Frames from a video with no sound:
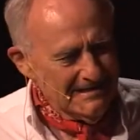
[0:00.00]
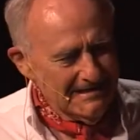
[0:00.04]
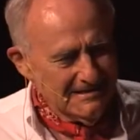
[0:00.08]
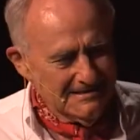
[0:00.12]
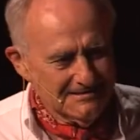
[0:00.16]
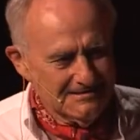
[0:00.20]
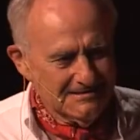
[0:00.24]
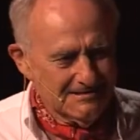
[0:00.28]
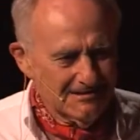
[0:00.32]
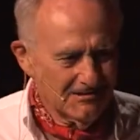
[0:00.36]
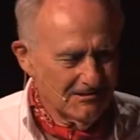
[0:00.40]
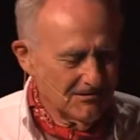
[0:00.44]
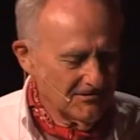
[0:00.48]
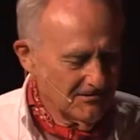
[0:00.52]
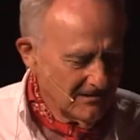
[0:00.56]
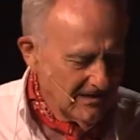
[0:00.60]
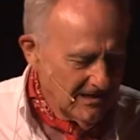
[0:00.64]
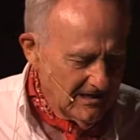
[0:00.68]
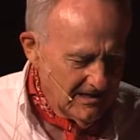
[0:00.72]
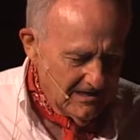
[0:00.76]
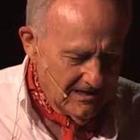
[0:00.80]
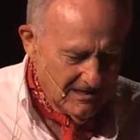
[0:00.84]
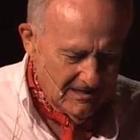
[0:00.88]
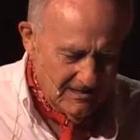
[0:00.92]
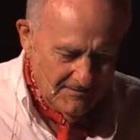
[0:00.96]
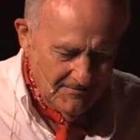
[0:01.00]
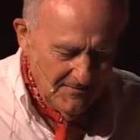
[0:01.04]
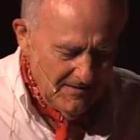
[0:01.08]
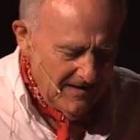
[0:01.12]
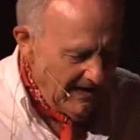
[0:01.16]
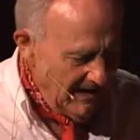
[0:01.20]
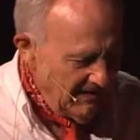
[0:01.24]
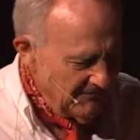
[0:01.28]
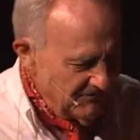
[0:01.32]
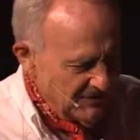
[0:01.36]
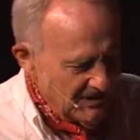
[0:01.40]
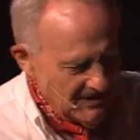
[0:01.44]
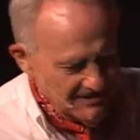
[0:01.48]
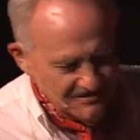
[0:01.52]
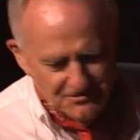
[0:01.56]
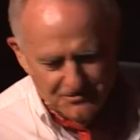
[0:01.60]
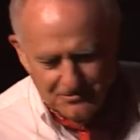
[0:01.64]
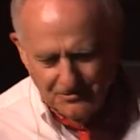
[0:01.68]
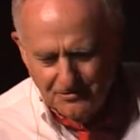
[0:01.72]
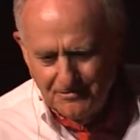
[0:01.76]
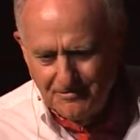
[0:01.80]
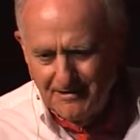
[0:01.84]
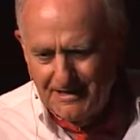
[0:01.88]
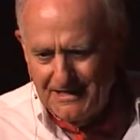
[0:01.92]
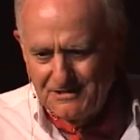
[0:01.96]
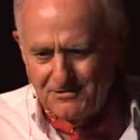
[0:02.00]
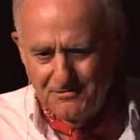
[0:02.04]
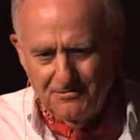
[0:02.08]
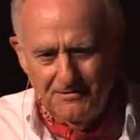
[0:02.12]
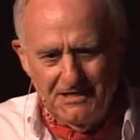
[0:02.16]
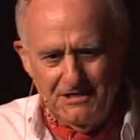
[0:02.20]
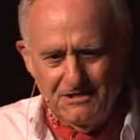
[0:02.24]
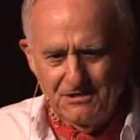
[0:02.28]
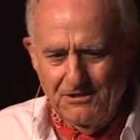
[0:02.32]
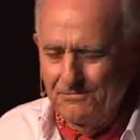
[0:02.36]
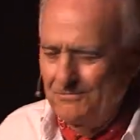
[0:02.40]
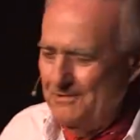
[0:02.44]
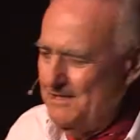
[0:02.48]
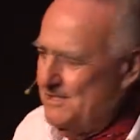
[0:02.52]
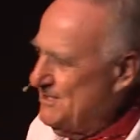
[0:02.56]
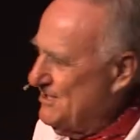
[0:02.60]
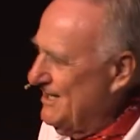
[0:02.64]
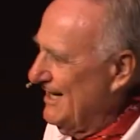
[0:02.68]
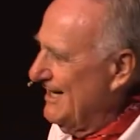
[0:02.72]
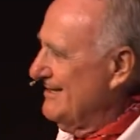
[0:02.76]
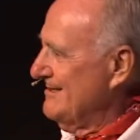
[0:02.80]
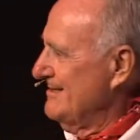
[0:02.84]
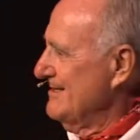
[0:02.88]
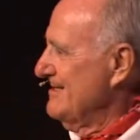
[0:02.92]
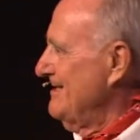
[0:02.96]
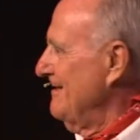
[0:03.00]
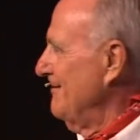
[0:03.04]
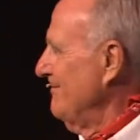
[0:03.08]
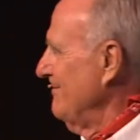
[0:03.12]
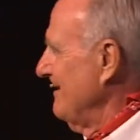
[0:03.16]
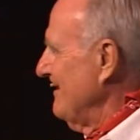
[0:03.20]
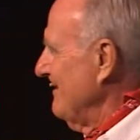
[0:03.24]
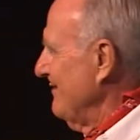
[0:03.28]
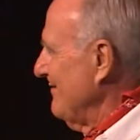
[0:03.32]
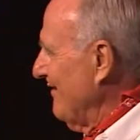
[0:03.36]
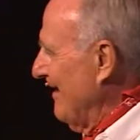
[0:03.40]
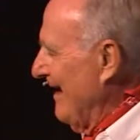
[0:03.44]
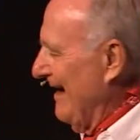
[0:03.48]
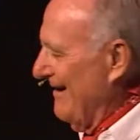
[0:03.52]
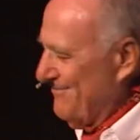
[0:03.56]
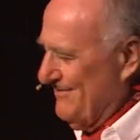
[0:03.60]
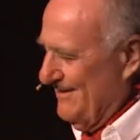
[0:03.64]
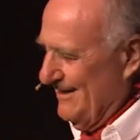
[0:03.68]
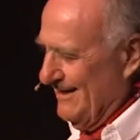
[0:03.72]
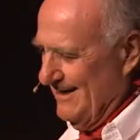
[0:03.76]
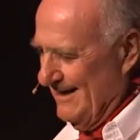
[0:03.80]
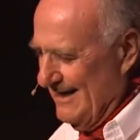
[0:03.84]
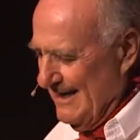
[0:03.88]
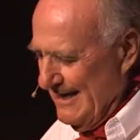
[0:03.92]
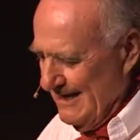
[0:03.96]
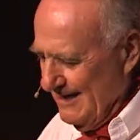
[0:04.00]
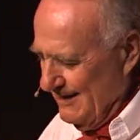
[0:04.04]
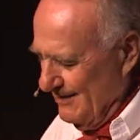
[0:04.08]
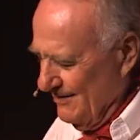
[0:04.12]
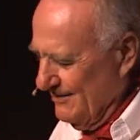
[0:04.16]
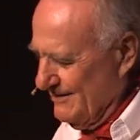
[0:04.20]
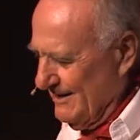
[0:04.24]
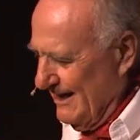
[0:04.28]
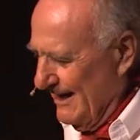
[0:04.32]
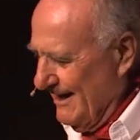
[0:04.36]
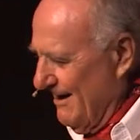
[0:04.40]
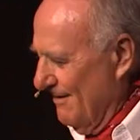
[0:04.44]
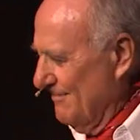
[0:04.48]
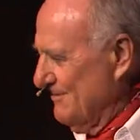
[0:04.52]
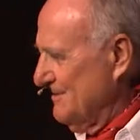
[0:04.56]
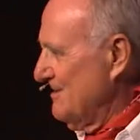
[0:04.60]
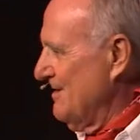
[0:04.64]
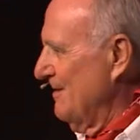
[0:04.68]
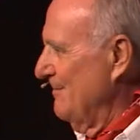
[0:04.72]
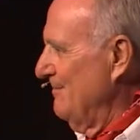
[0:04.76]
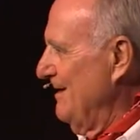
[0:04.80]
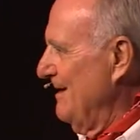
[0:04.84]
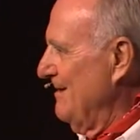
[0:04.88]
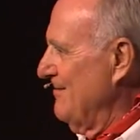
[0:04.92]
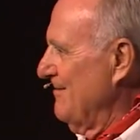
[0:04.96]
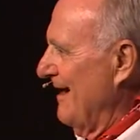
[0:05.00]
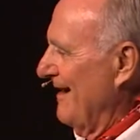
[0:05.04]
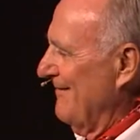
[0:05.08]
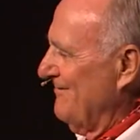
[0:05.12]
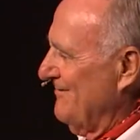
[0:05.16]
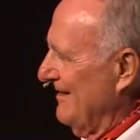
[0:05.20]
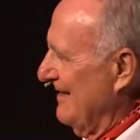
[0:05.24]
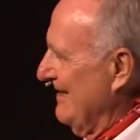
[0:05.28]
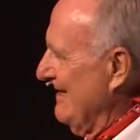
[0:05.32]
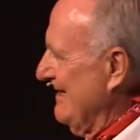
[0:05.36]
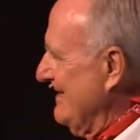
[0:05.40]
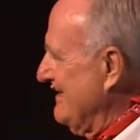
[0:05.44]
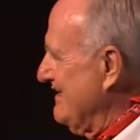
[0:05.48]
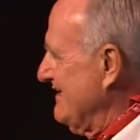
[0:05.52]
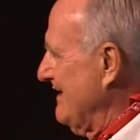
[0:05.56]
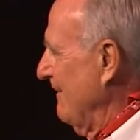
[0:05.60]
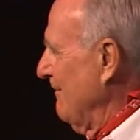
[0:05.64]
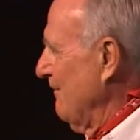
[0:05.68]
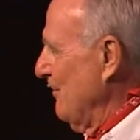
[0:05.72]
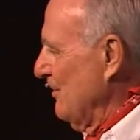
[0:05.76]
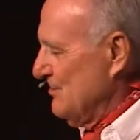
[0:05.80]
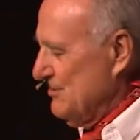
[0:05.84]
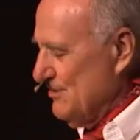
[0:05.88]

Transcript: And so uh, after high school graduation, we checked to see with the draft, and it looked like I was going to be drafted in December.